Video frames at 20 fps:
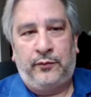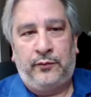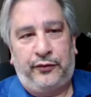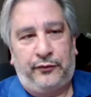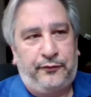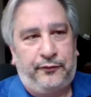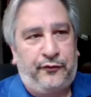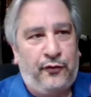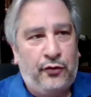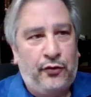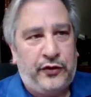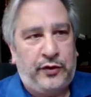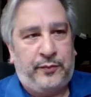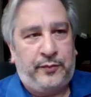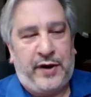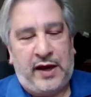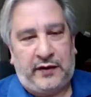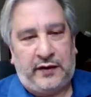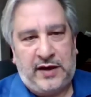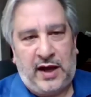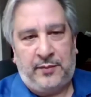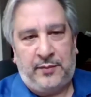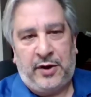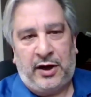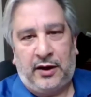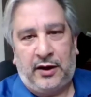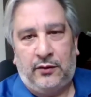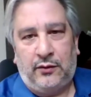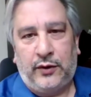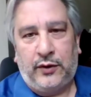Before the
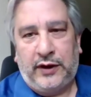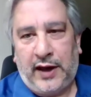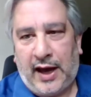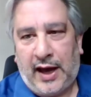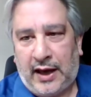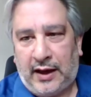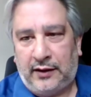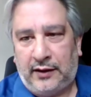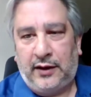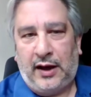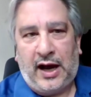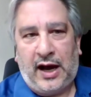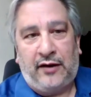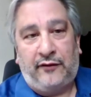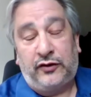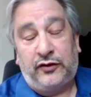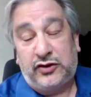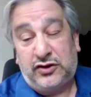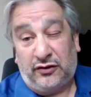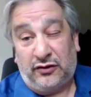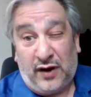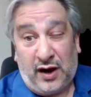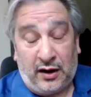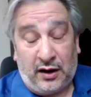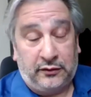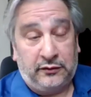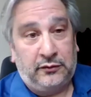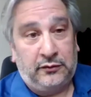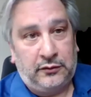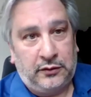pandemic, we had average
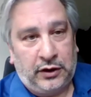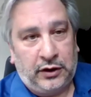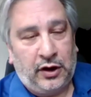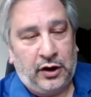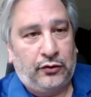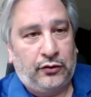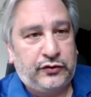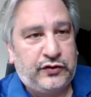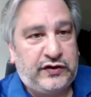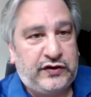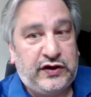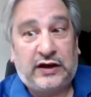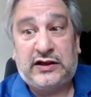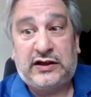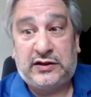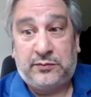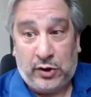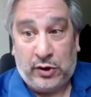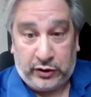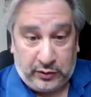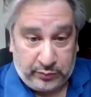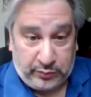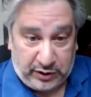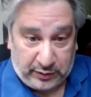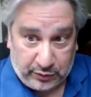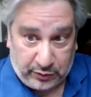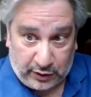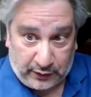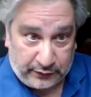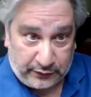around, 6 million
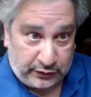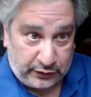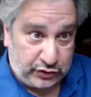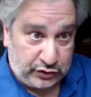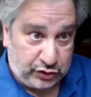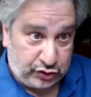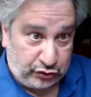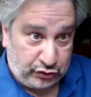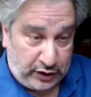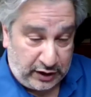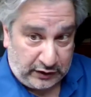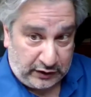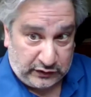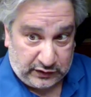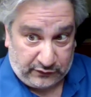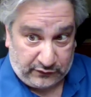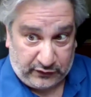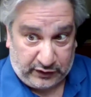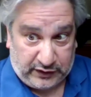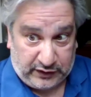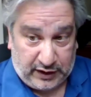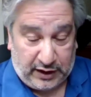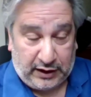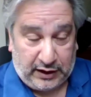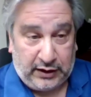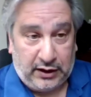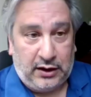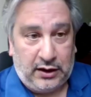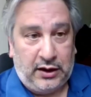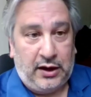people on the trains every
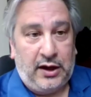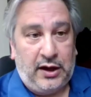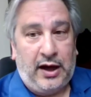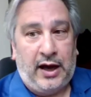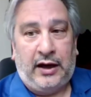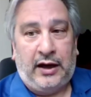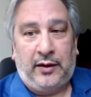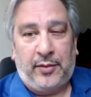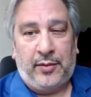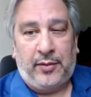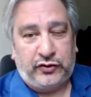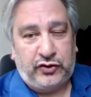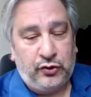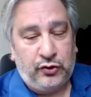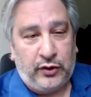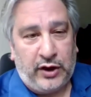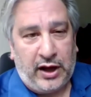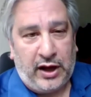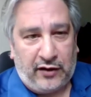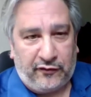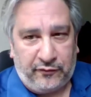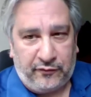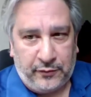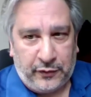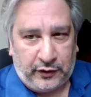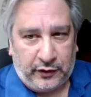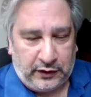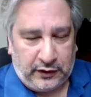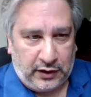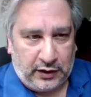day and about 2.5
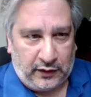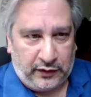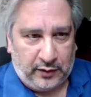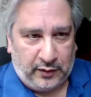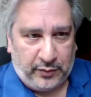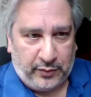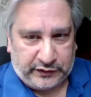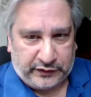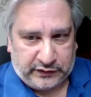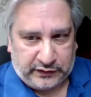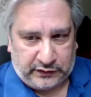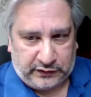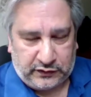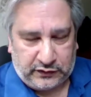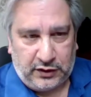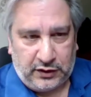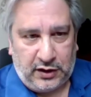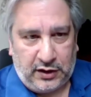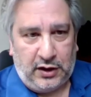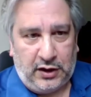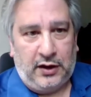million on the buses.